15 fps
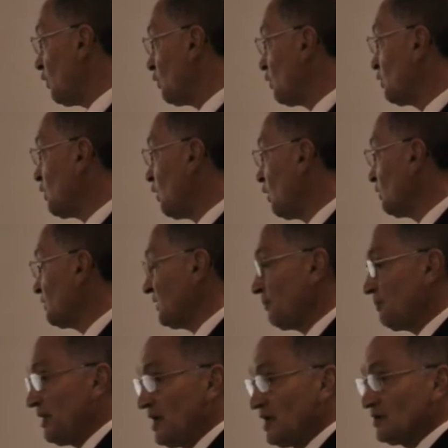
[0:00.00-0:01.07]
will all
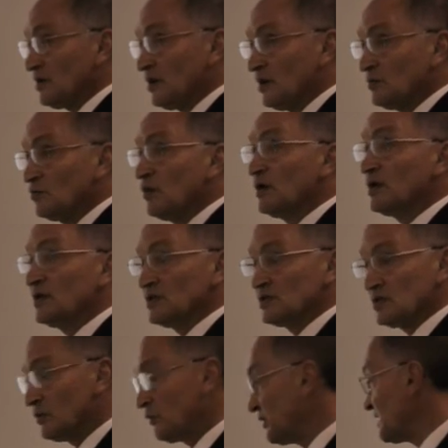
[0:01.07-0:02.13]
depend on what
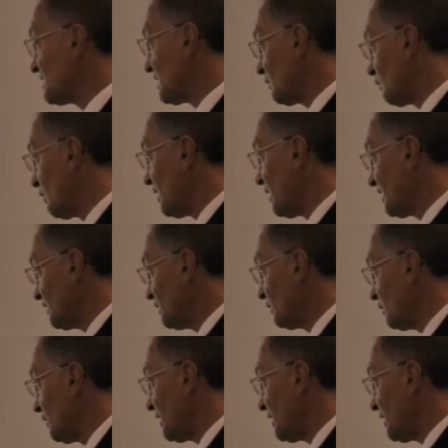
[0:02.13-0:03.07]
is the reason why you're